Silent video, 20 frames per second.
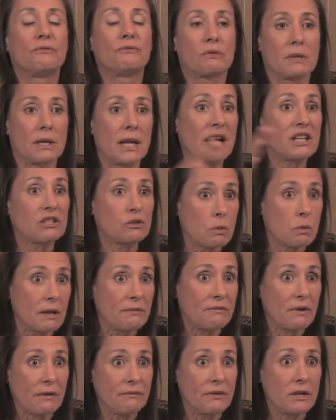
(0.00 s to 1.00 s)
For the next
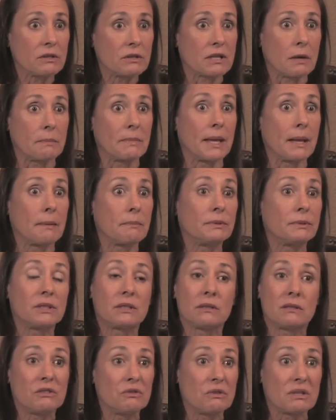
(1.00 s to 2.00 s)
25 years, I'll be able
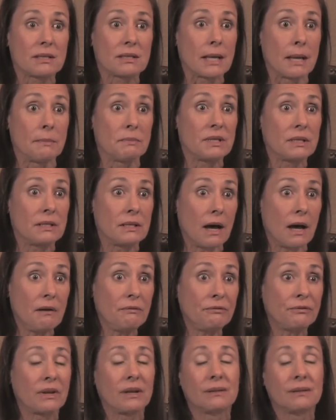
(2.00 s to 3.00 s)
to do the same stuff.